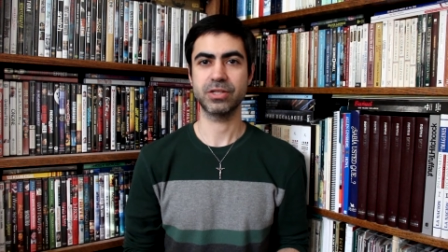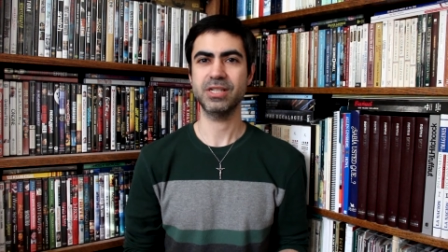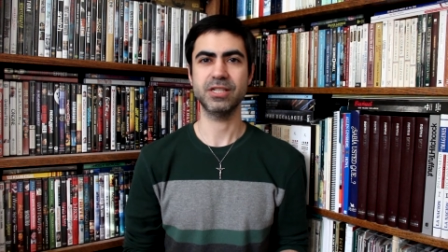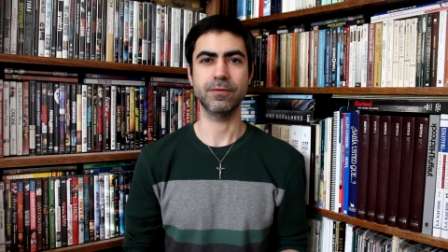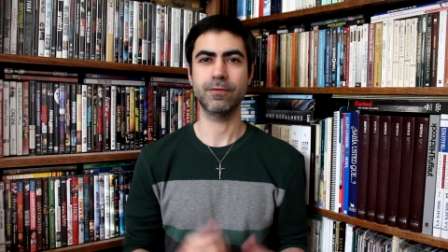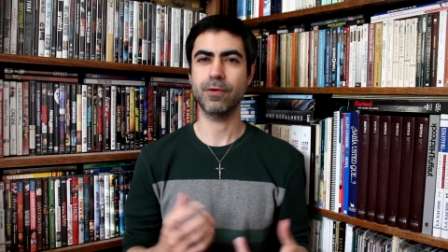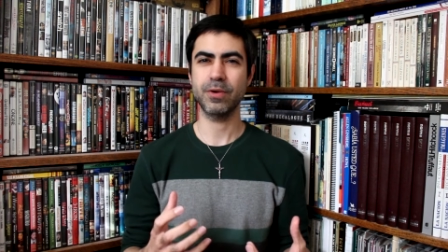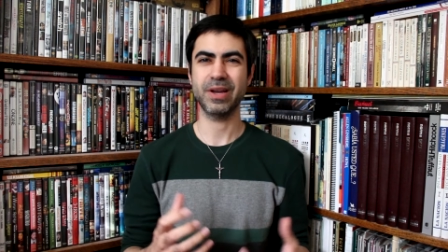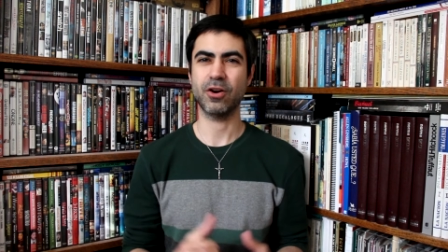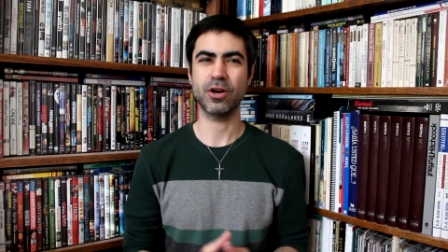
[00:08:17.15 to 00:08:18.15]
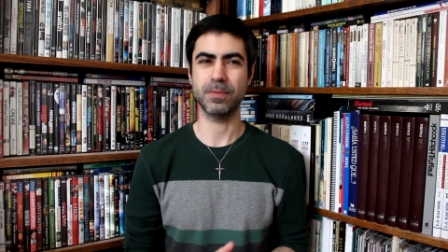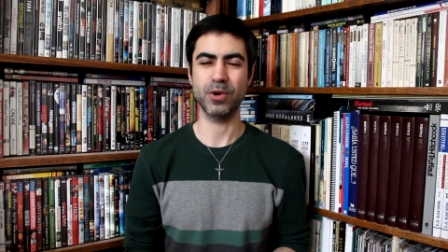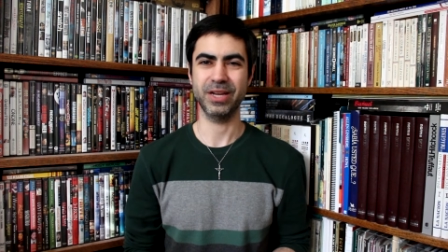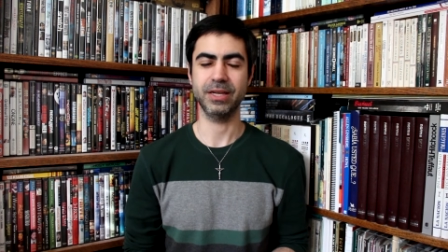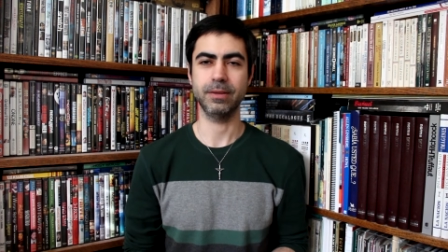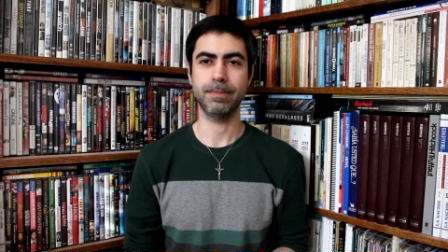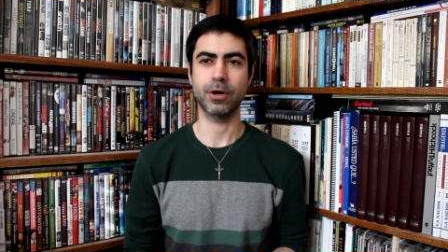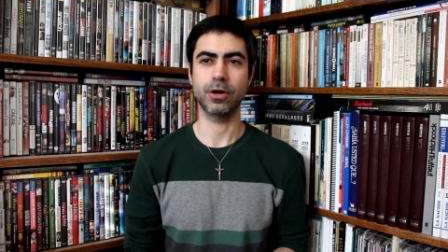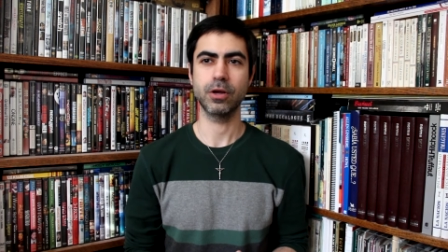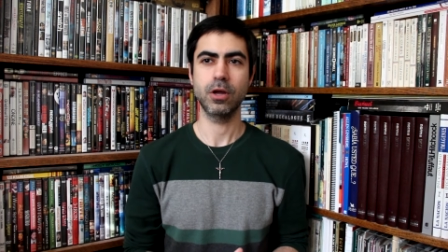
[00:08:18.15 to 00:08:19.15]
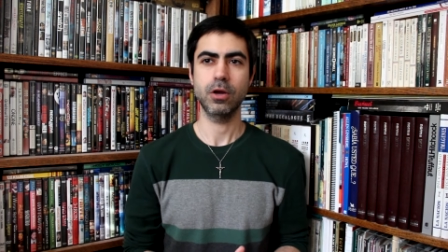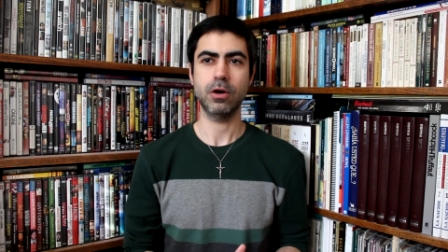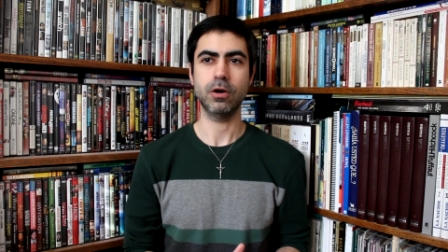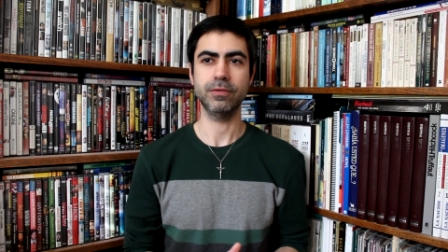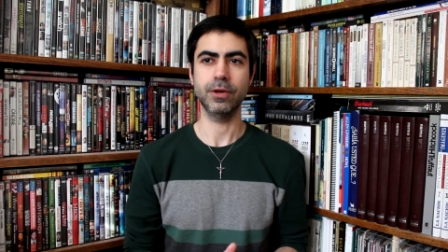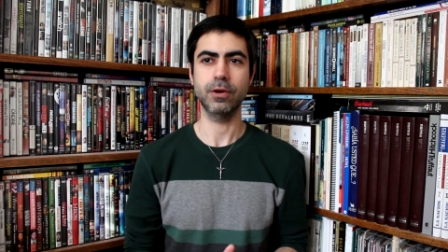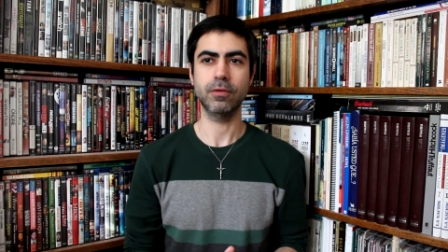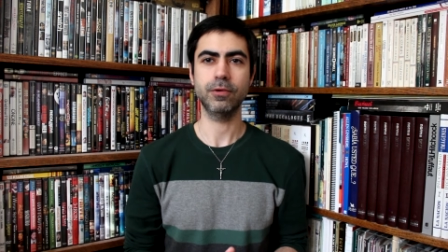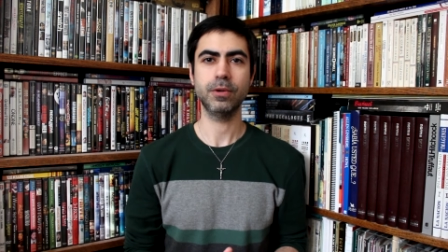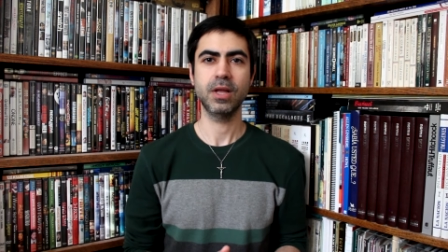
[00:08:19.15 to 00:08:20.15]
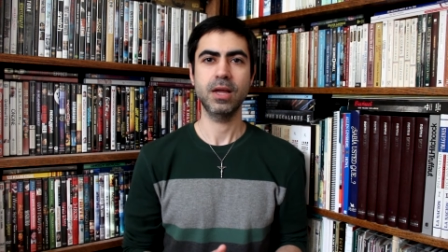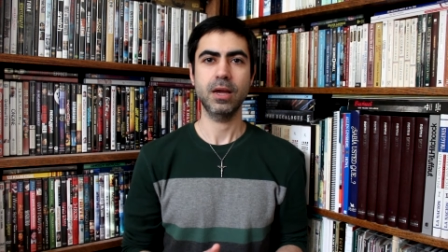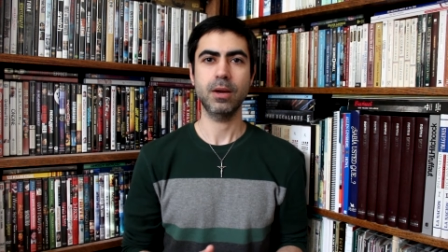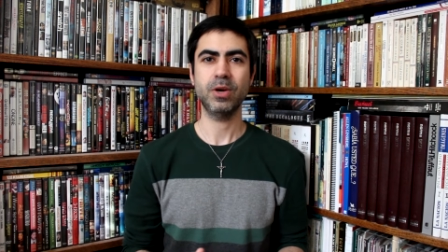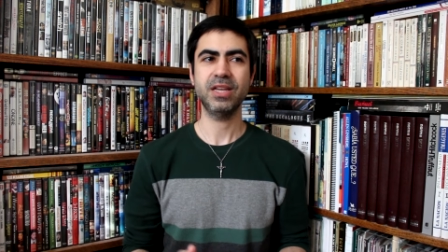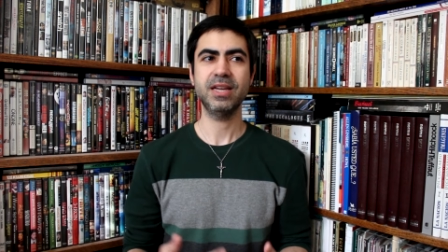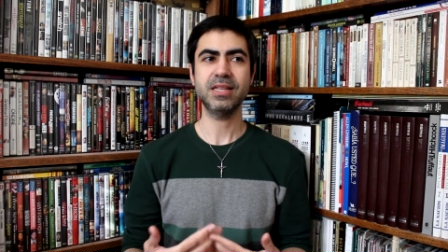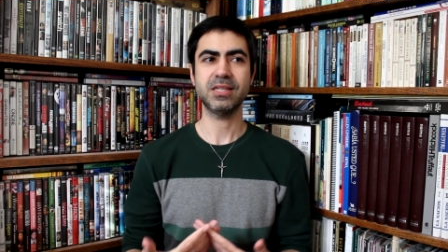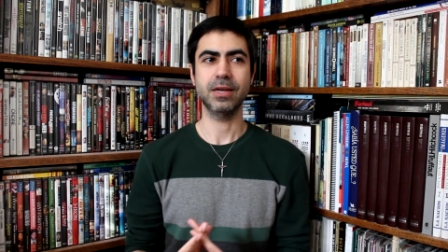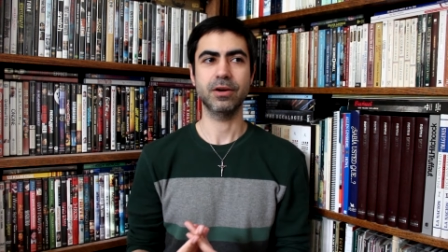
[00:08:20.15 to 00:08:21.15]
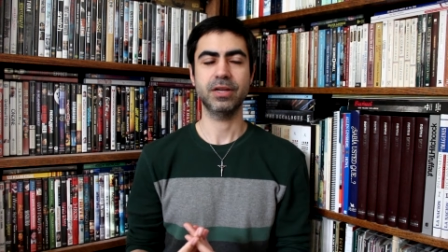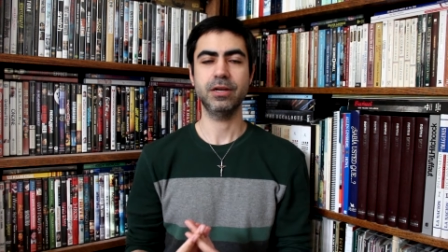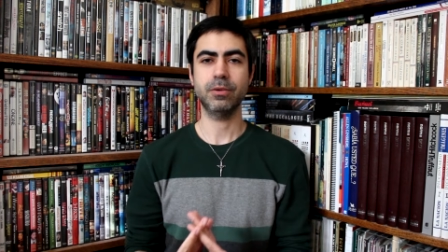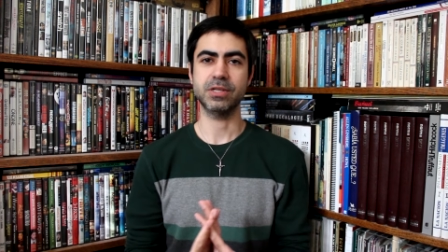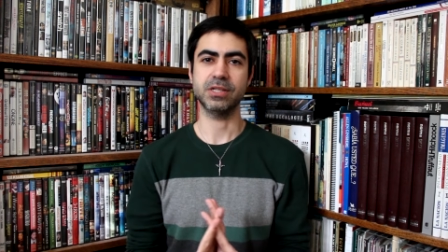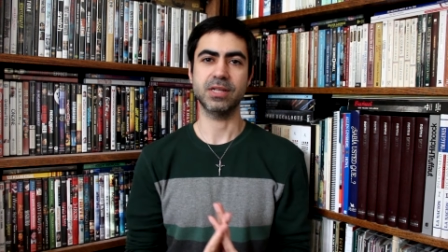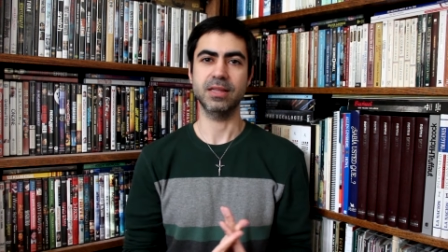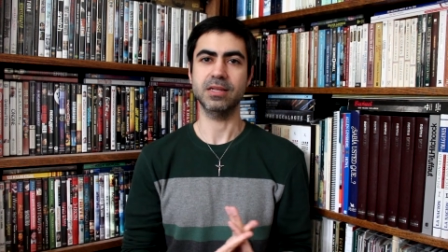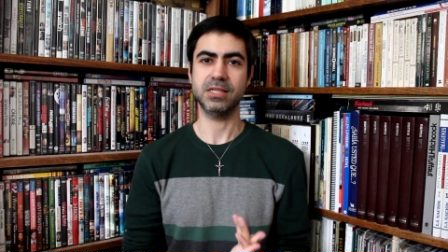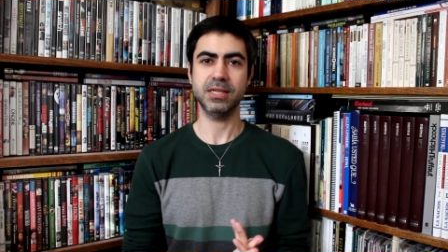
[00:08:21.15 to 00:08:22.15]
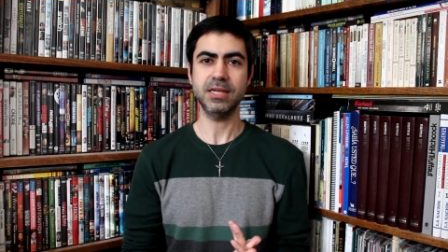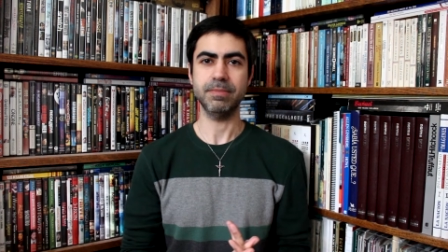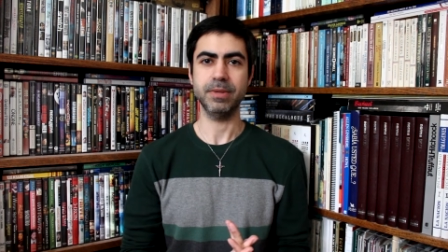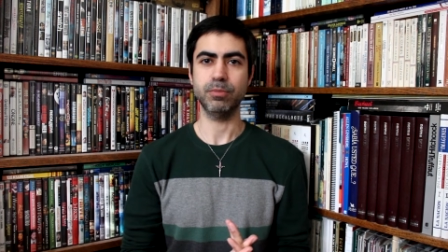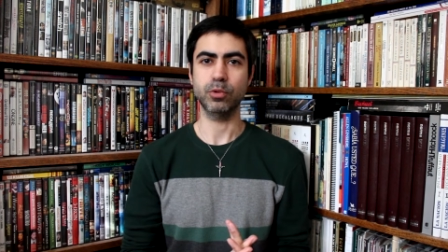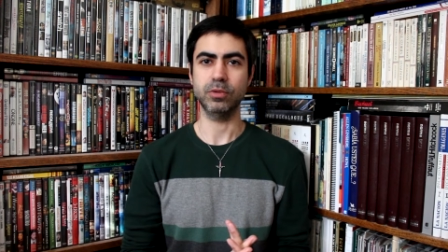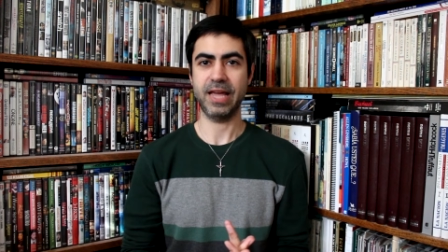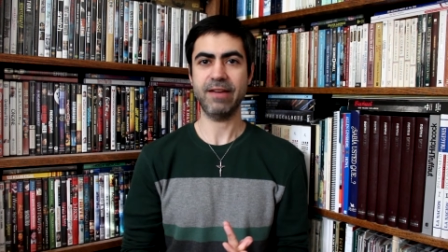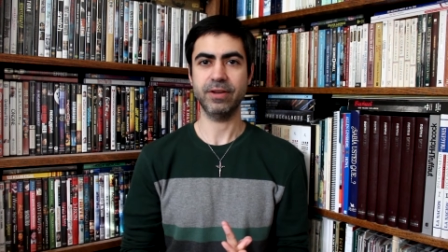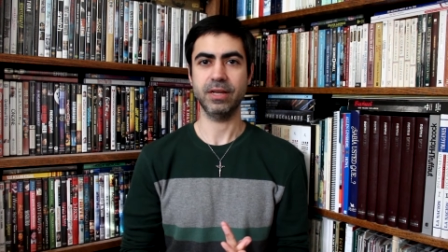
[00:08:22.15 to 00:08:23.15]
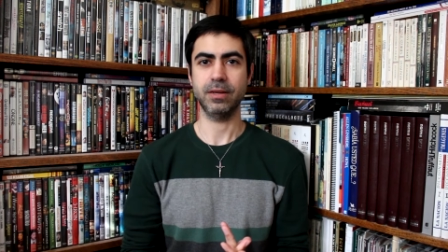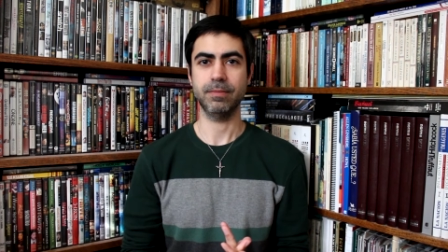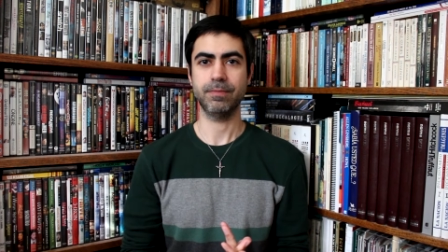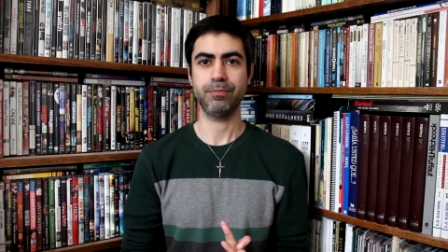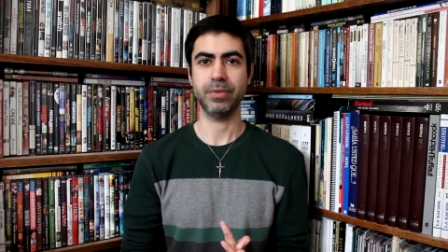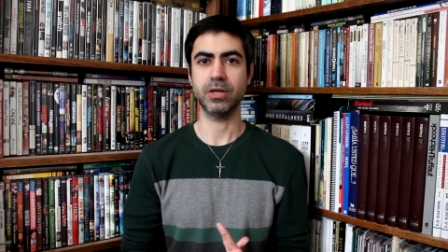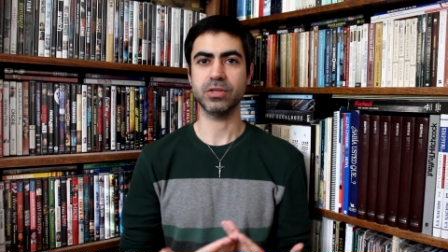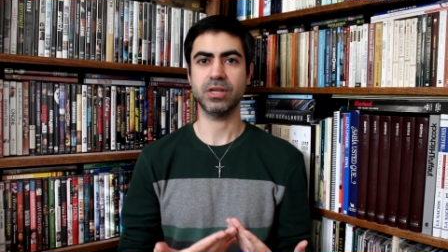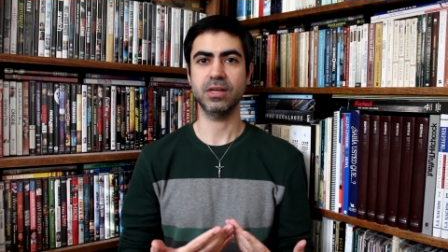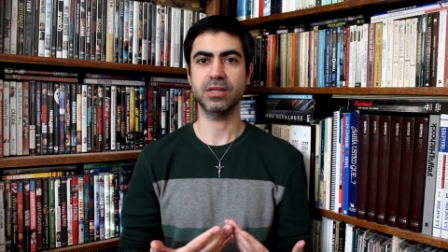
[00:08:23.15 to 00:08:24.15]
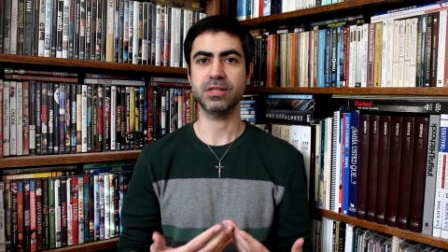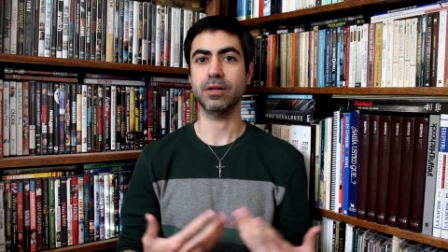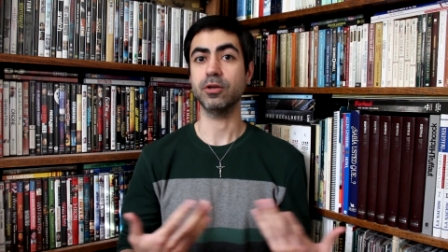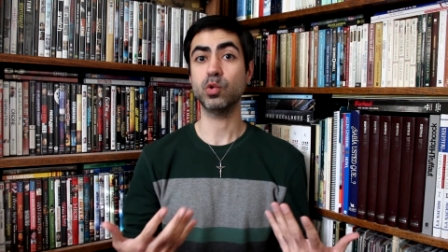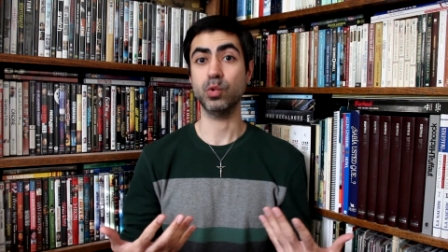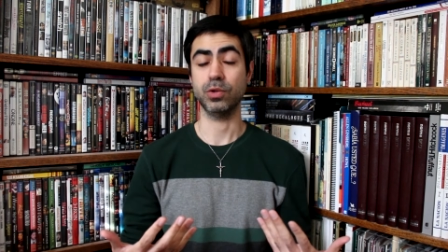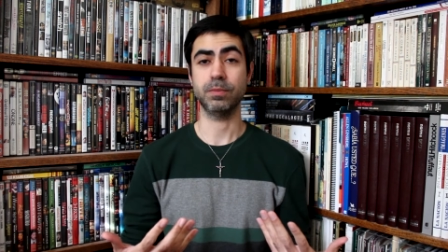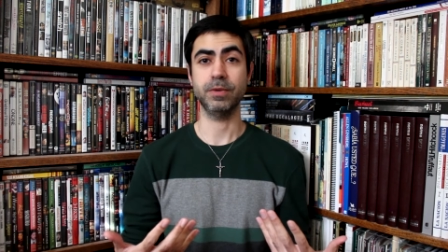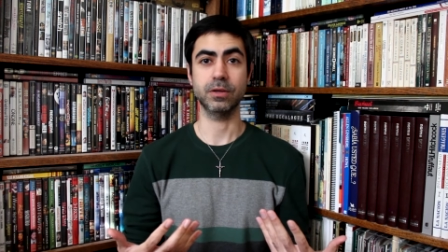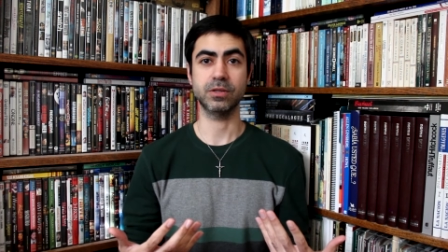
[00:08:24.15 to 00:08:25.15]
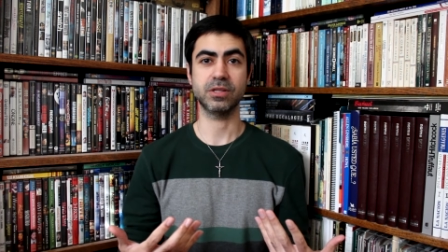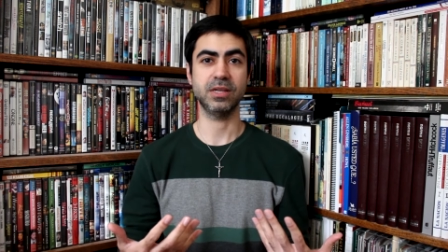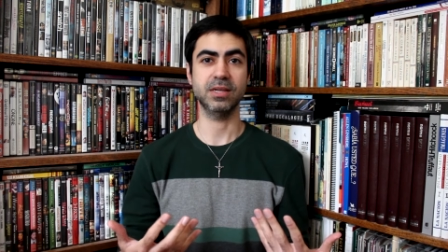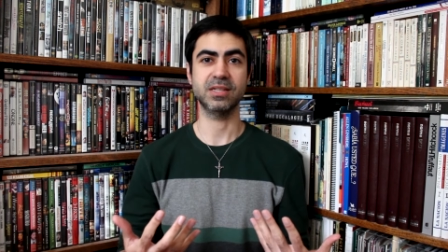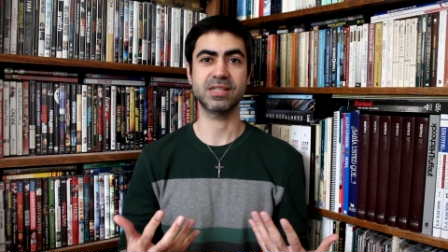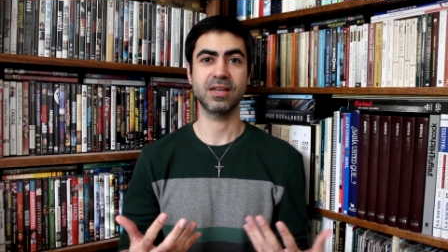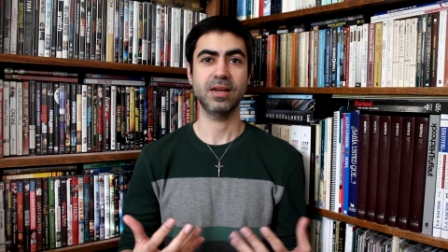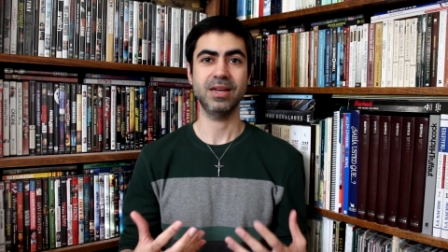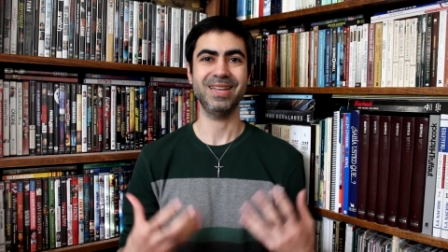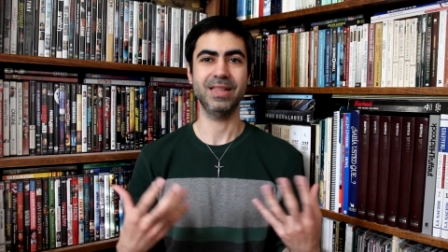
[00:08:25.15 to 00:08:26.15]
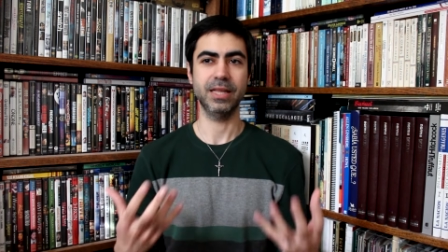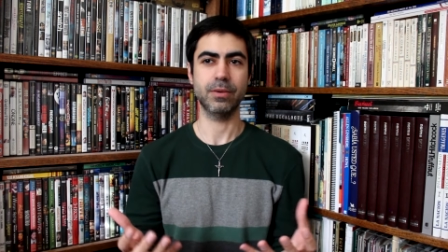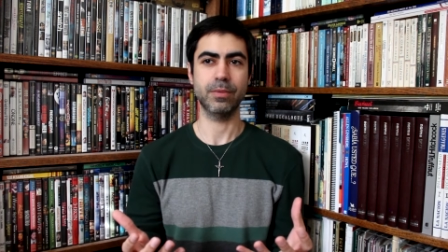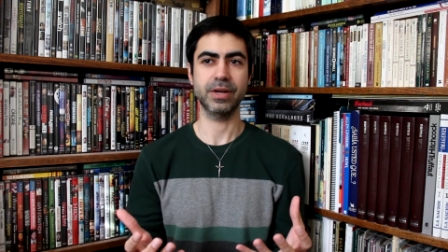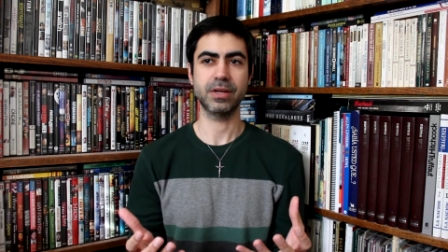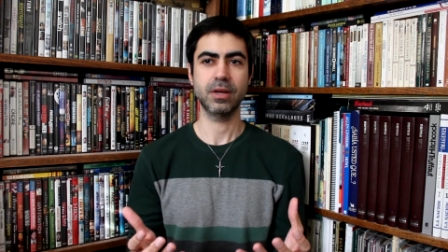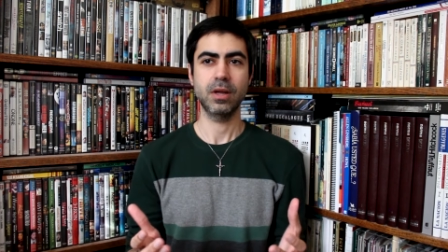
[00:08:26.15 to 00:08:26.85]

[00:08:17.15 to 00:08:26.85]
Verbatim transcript: This is a very heartbreaking part of the novel. And when he gets there, he notices that the city people laugh at him because he is uncouth, because he is illiterate.